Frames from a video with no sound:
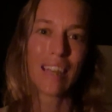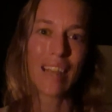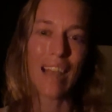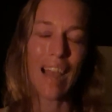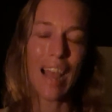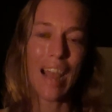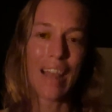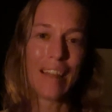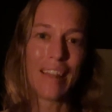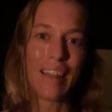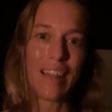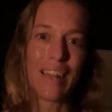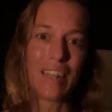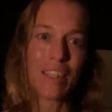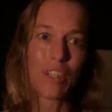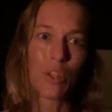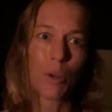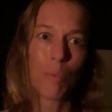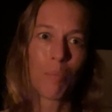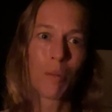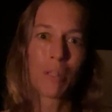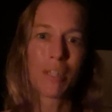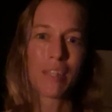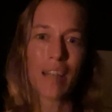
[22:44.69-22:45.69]
And then it's
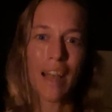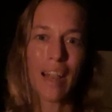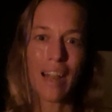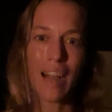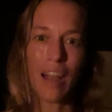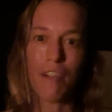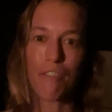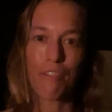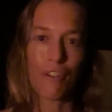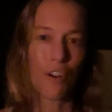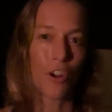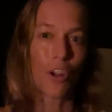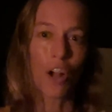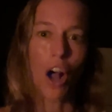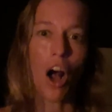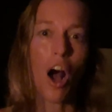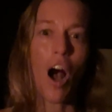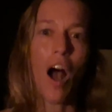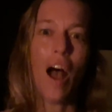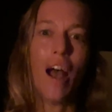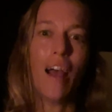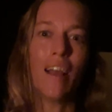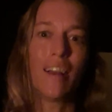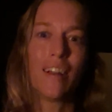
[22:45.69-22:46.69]
almost like I
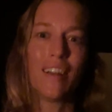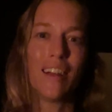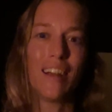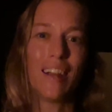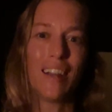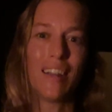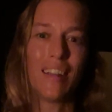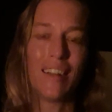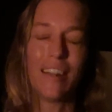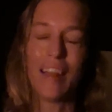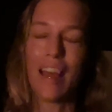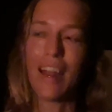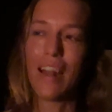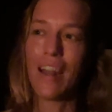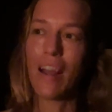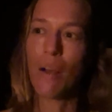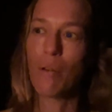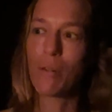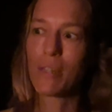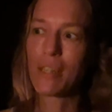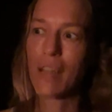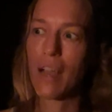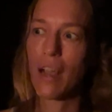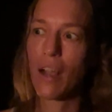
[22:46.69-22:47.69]
forgot, and then I
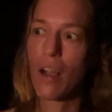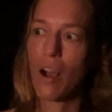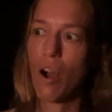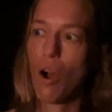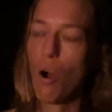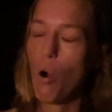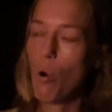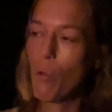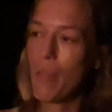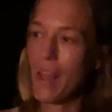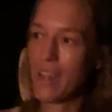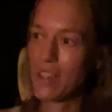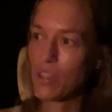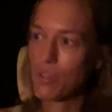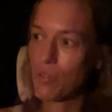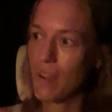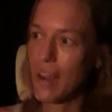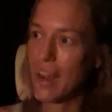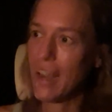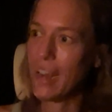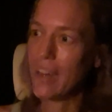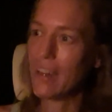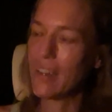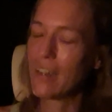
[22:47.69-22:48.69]
was like, oh, that's
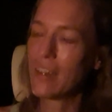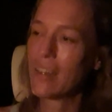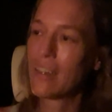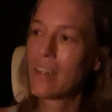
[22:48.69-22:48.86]
right.